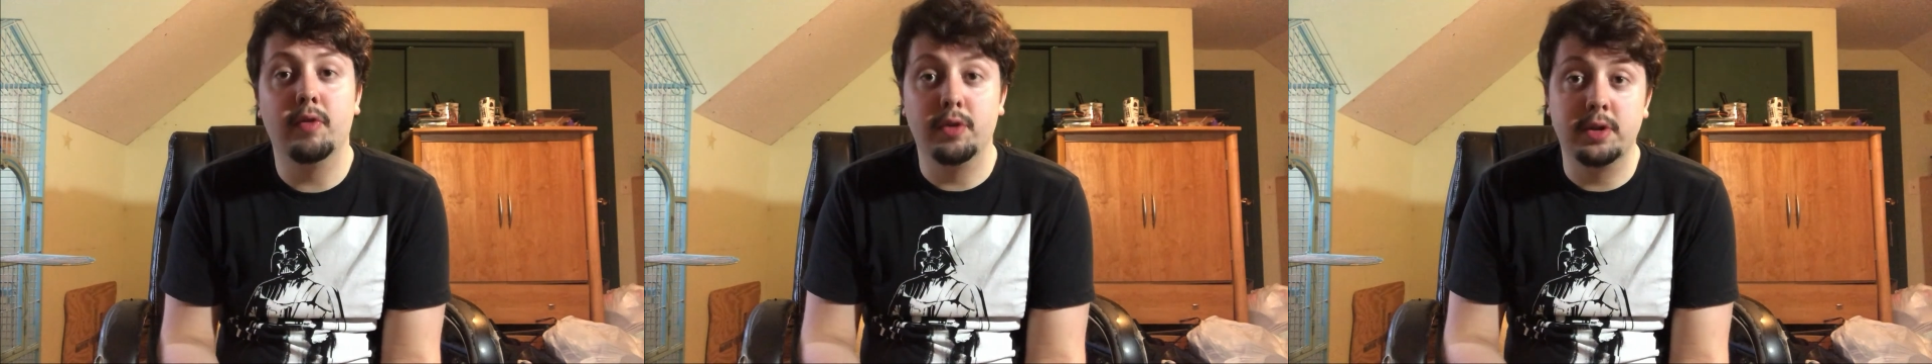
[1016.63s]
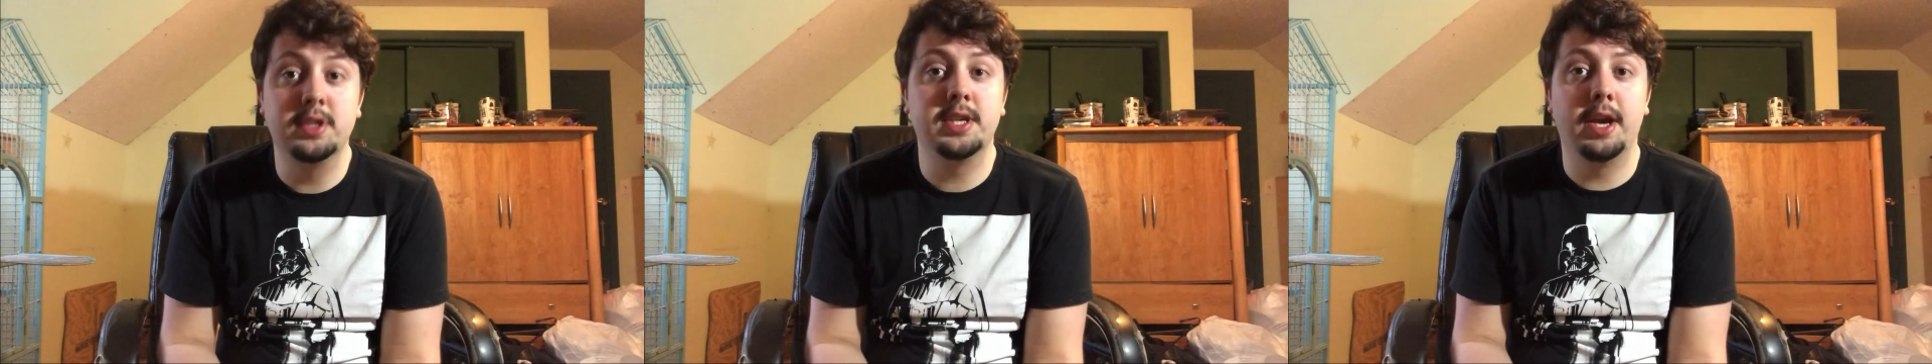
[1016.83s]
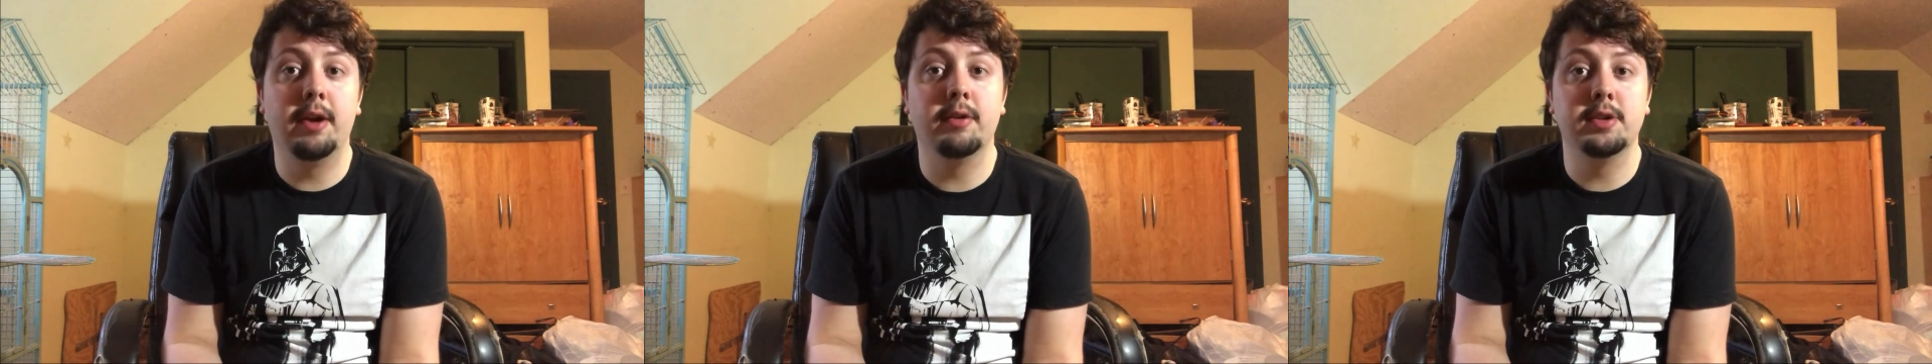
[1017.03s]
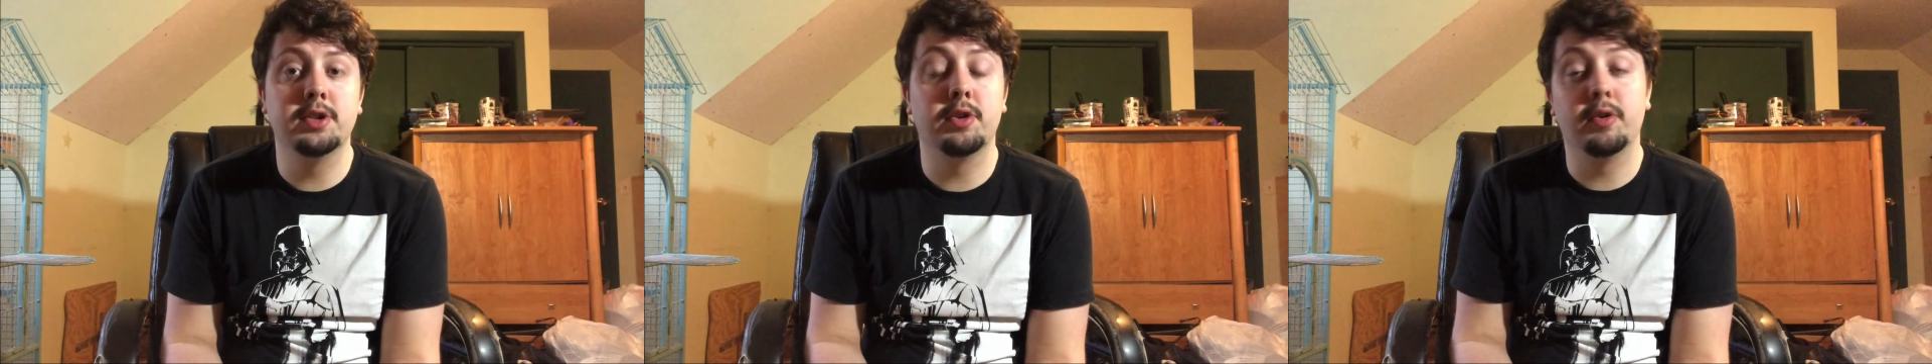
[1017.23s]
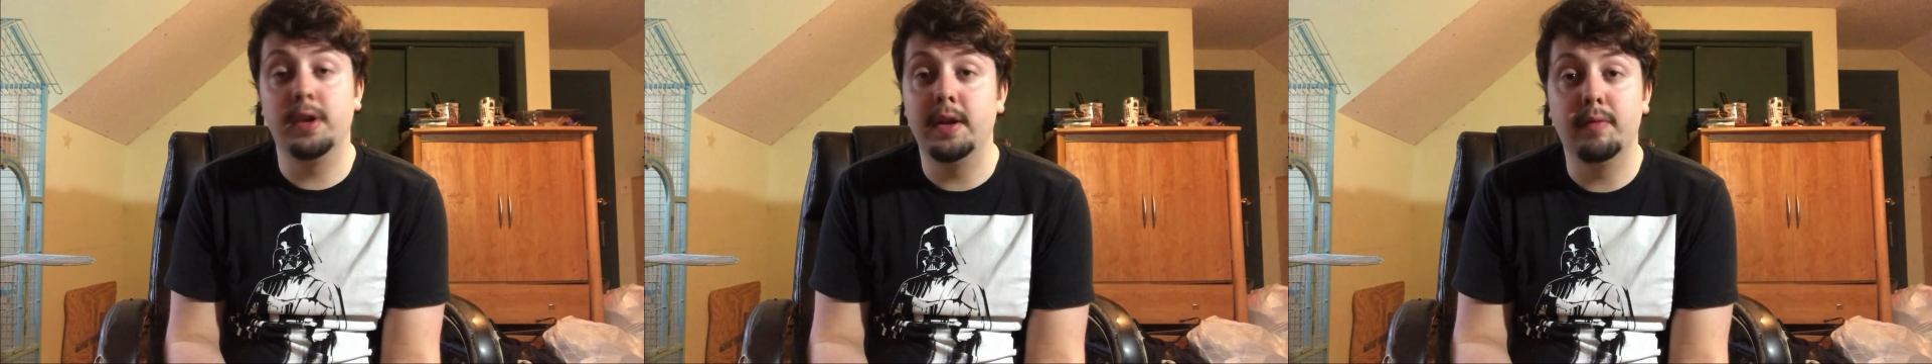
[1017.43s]
Luke's
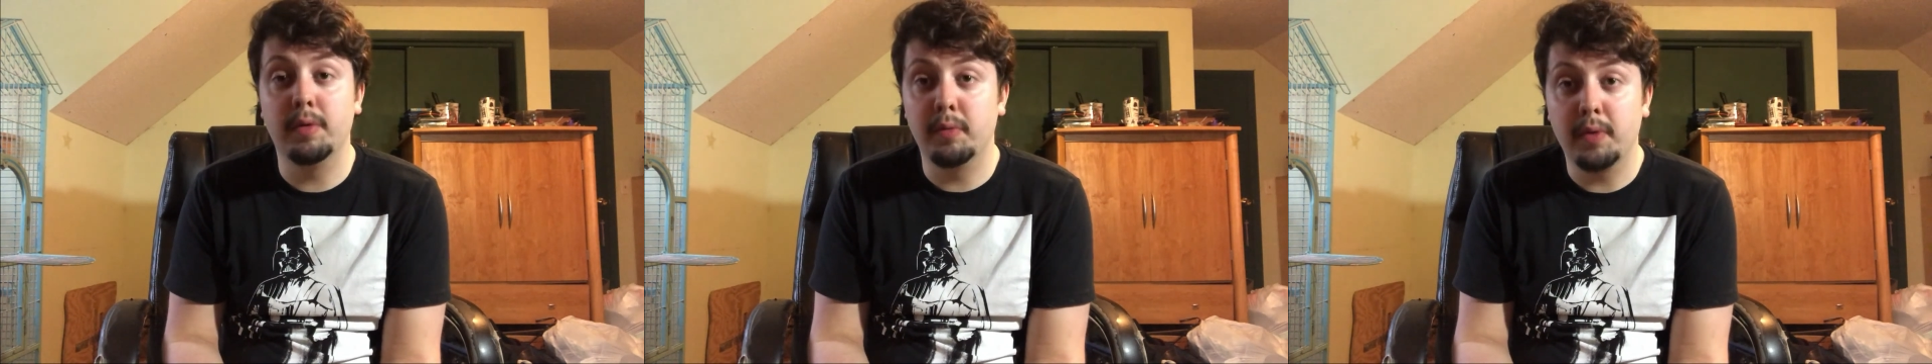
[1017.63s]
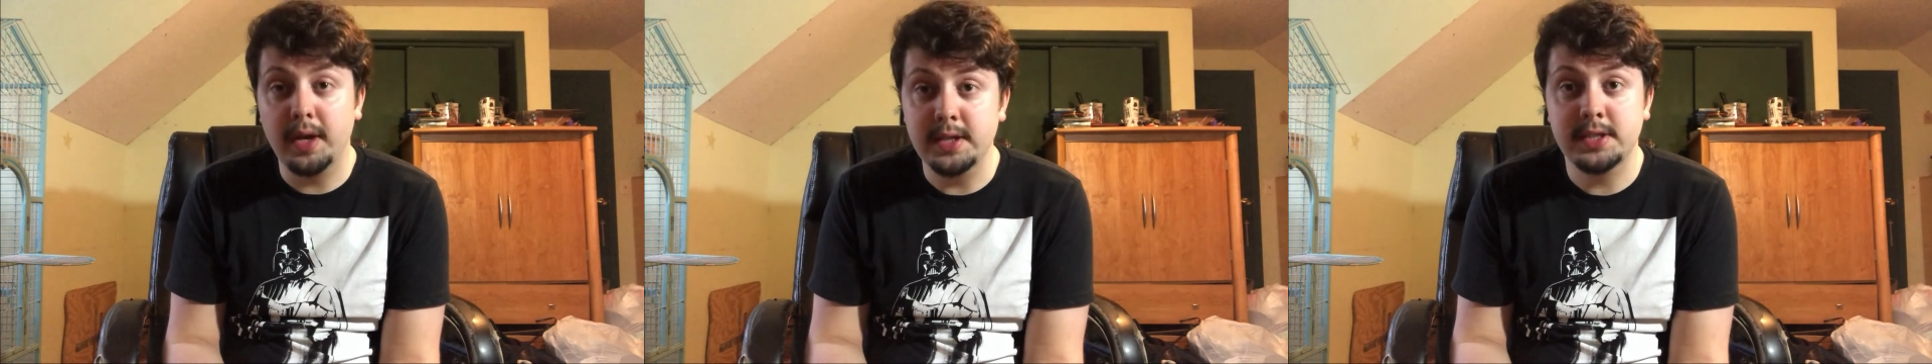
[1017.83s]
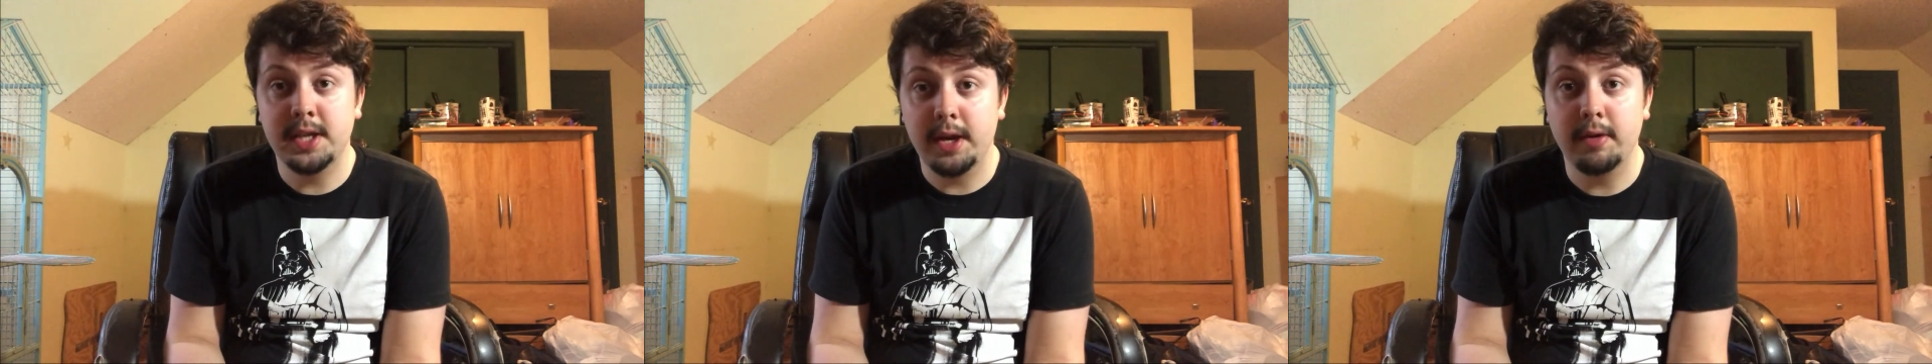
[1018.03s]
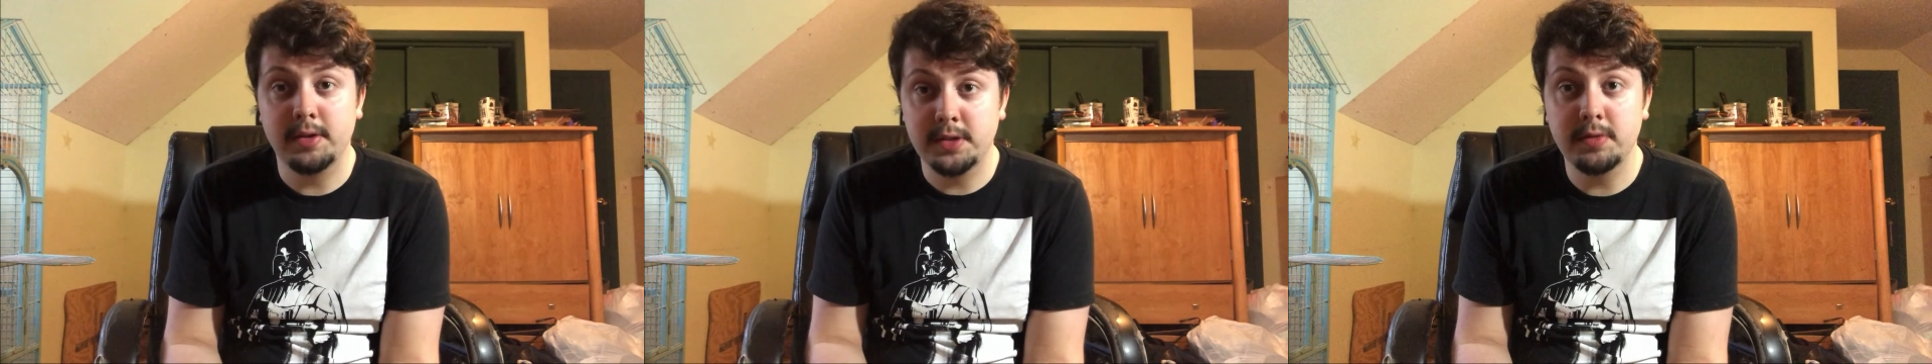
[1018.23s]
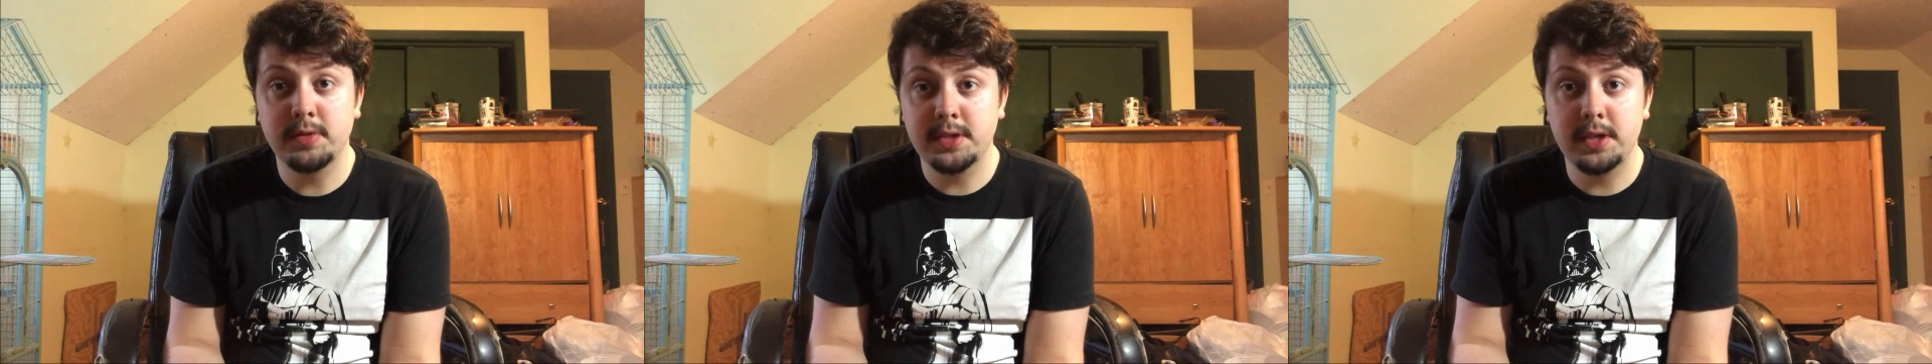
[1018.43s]
character and even Rey's
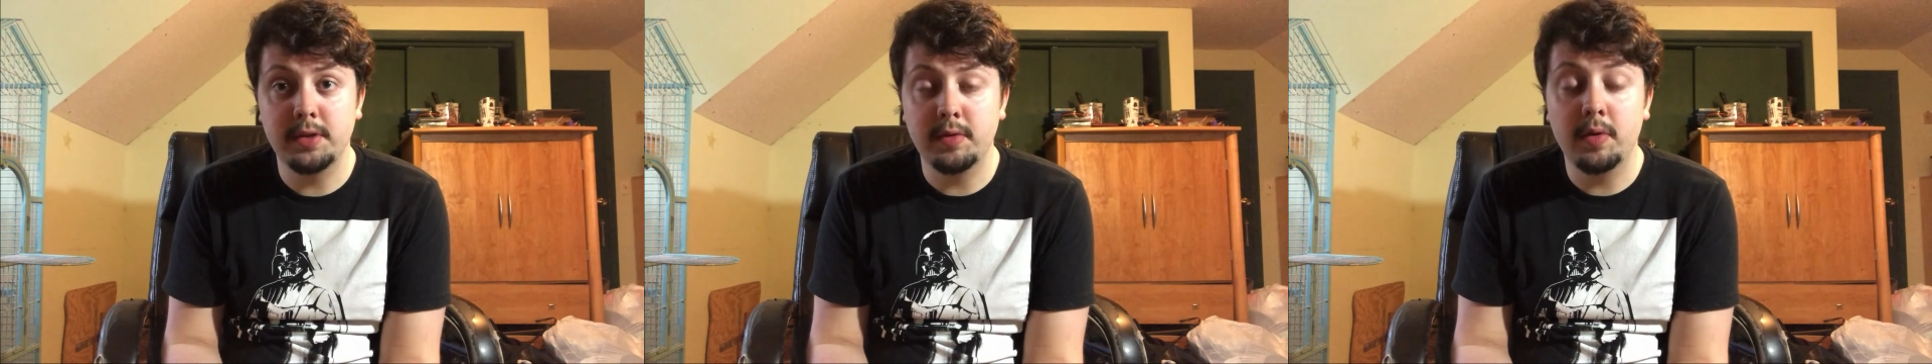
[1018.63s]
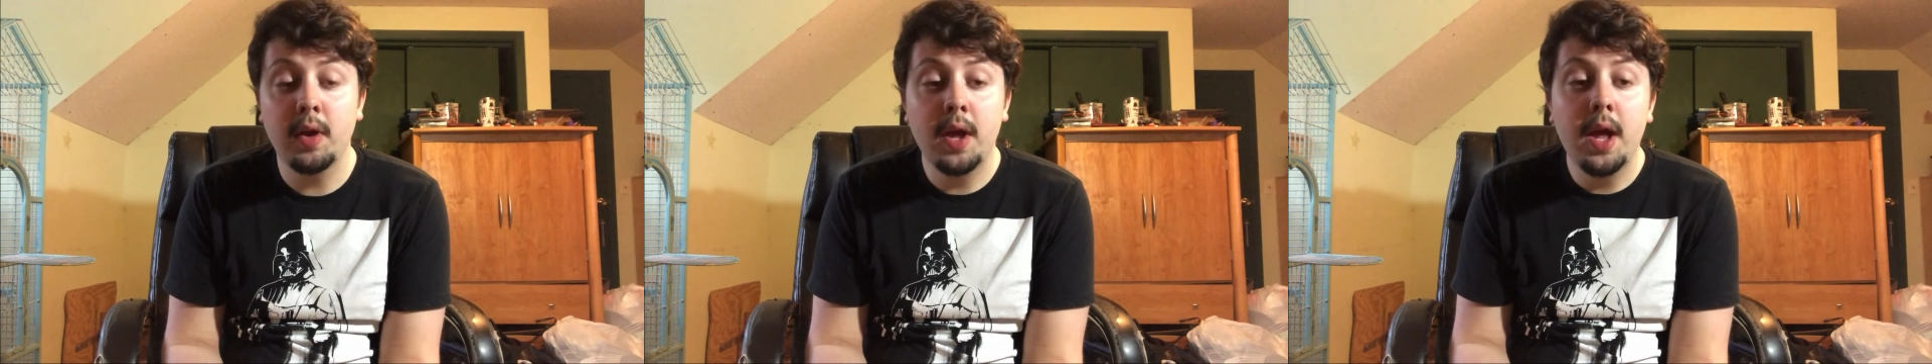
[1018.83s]
character too.